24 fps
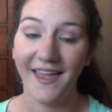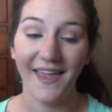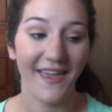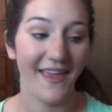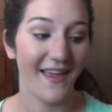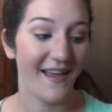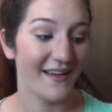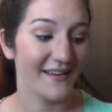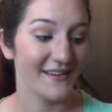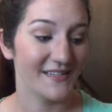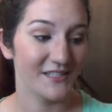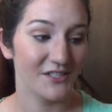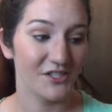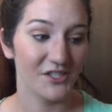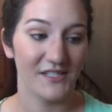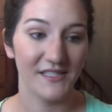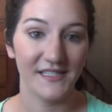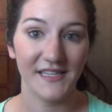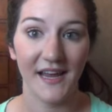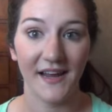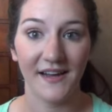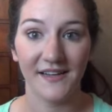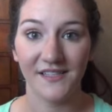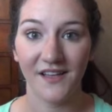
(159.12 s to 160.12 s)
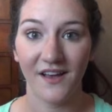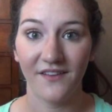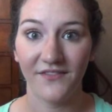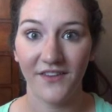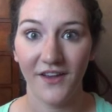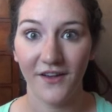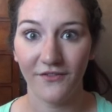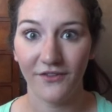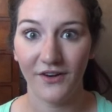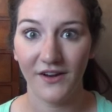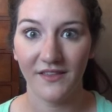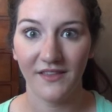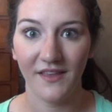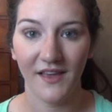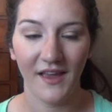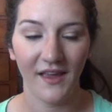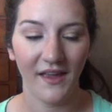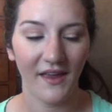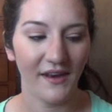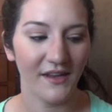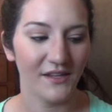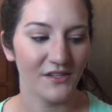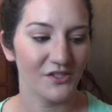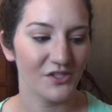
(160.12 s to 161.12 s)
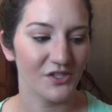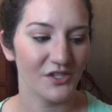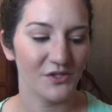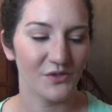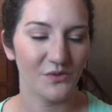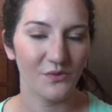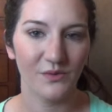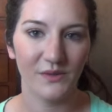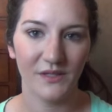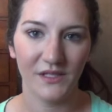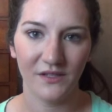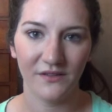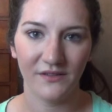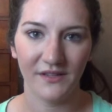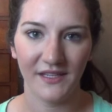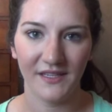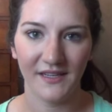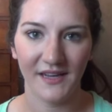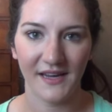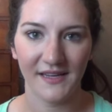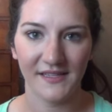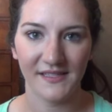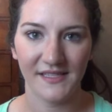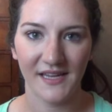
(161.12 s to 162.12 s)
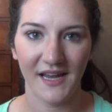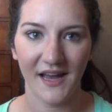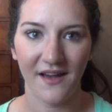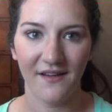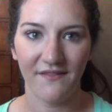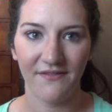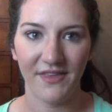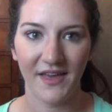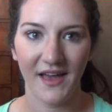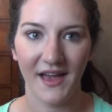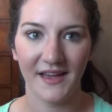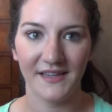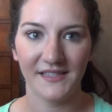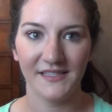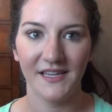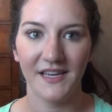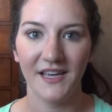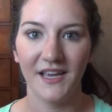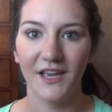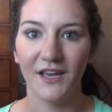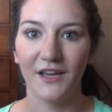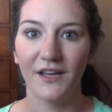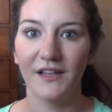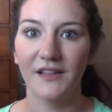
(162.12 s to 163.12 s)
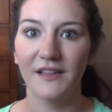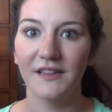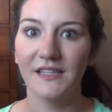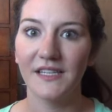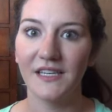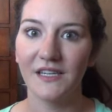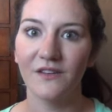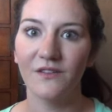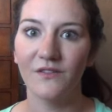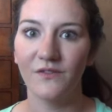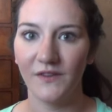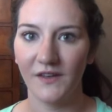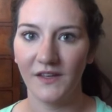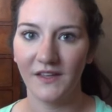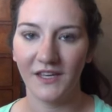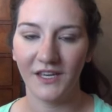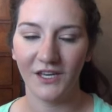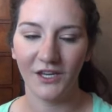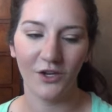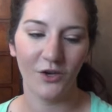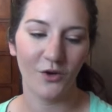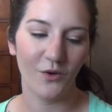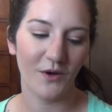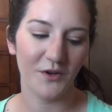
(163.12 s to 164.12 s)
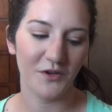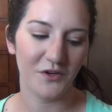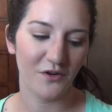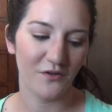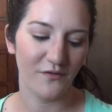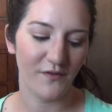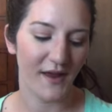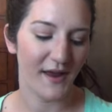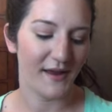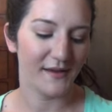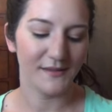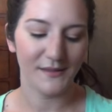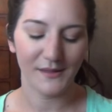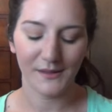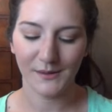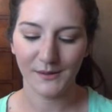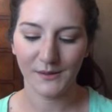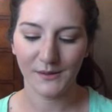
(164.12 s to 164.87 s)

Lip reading: and it just takes off everything, and it's just really, really nice to have that clean feeling, you know, on your face.